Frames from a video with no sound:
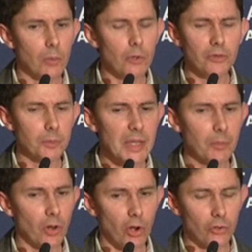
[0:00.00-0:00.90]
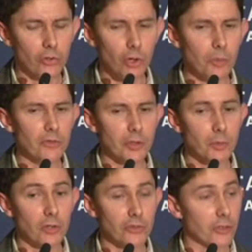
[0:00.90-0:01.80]
moving people on or not moving them
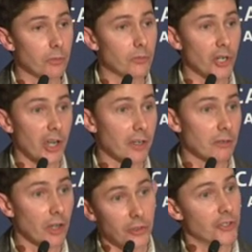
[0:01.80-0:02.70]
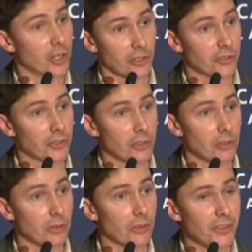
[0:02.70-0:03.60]
on to trying other drugs too.
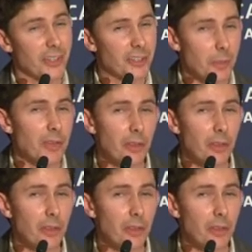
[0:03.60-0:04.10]
And this is something